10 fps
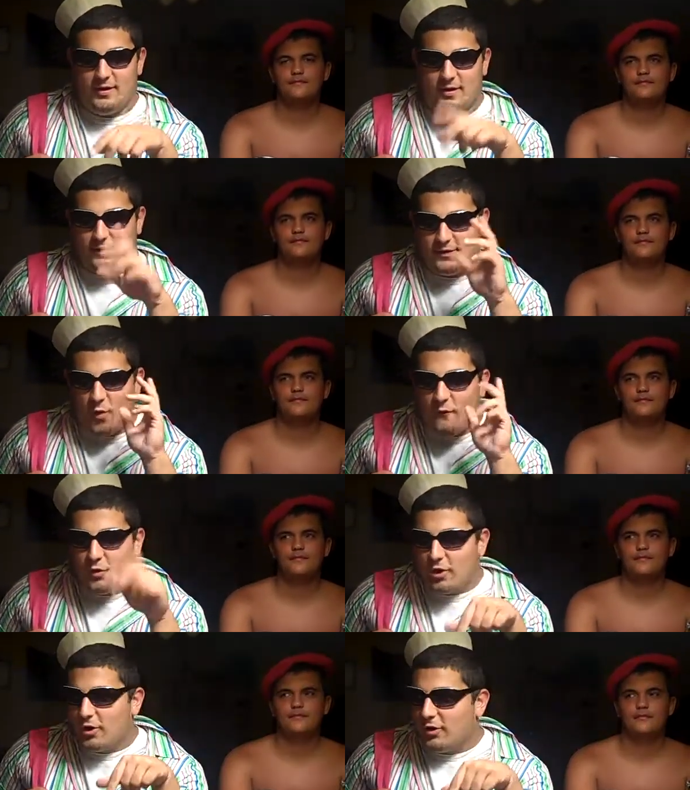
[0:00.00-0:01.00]

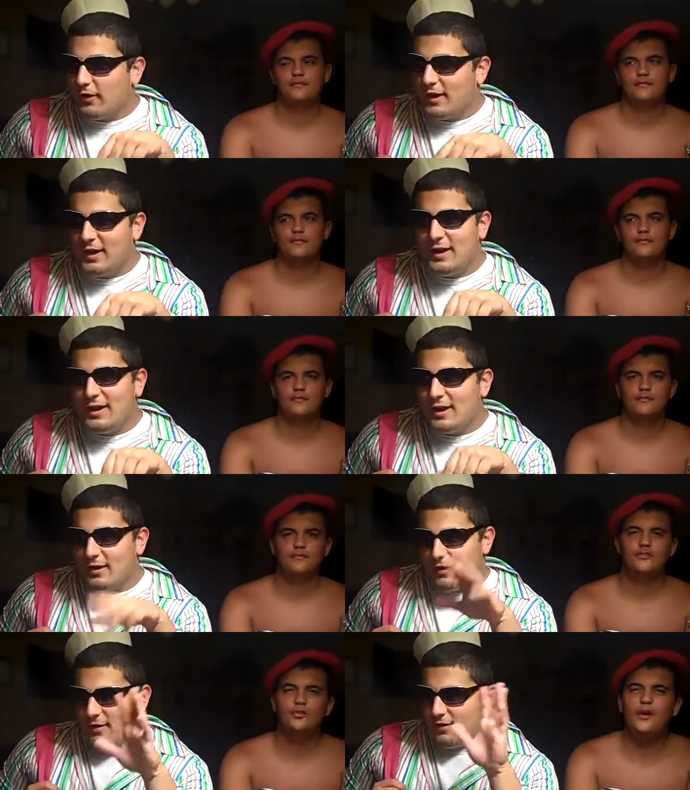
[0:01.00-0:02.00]
Speaker 1: silvery...
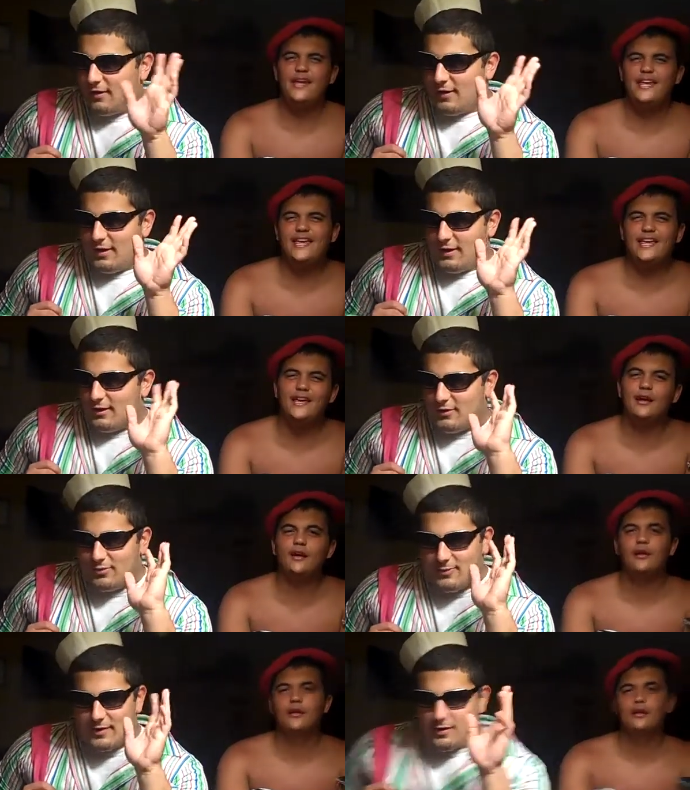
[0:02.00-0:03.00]
Twiggy...
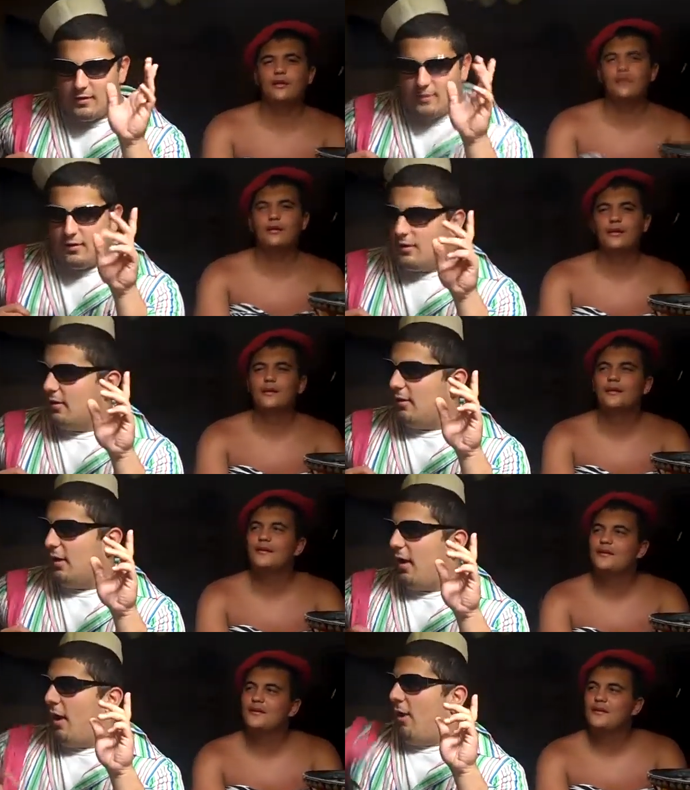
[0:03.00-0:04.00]

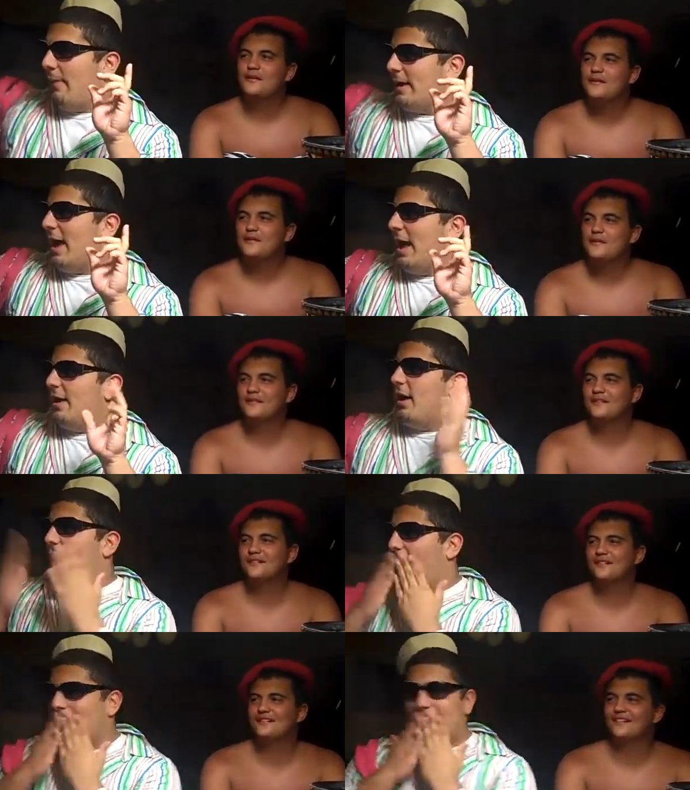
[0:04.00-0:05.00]
Oh my god! Oh
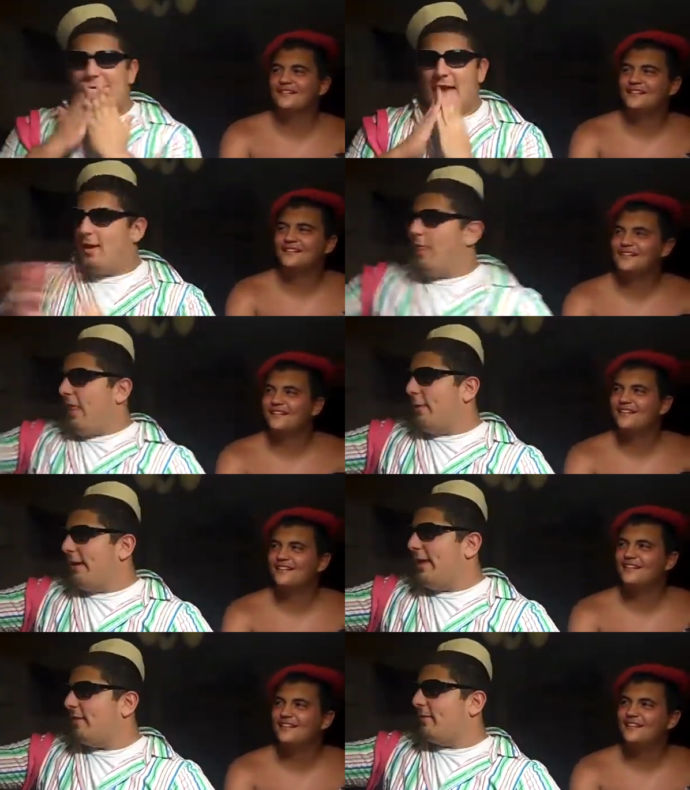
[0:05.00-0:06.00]
my god! There it
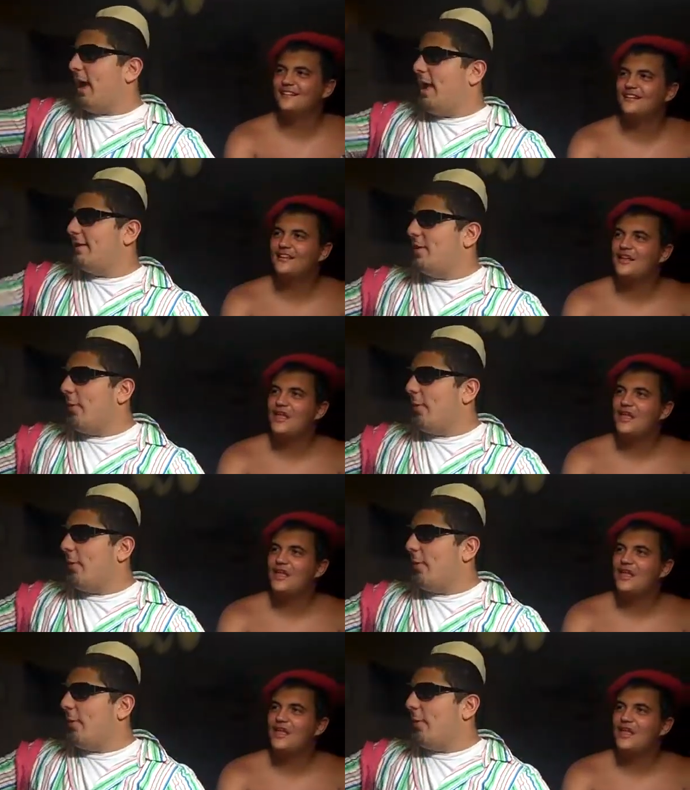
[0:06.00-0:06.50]
is! It's in the